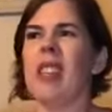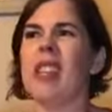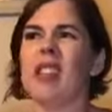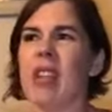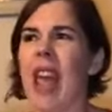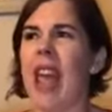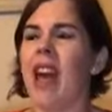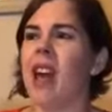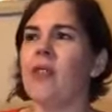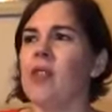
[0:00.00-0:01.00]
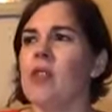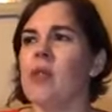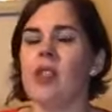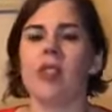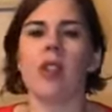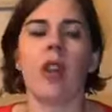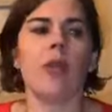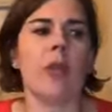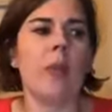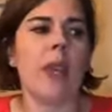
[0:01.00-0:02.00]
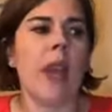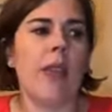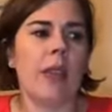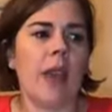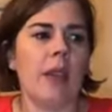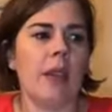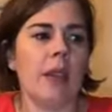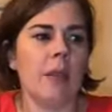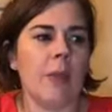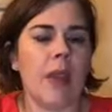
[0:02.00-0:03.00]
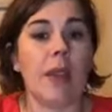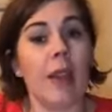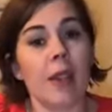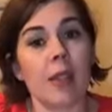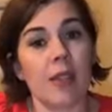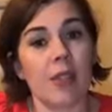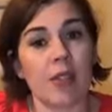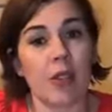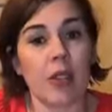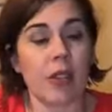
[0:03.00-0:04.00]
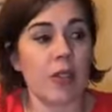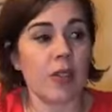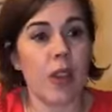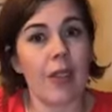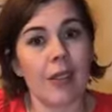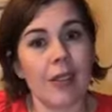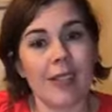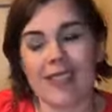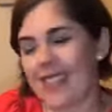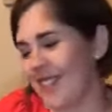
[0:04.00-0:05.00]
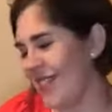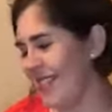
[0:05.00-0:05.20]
inch and a half or 2 inches taller than me, and then my youngest sister is the tallest. So,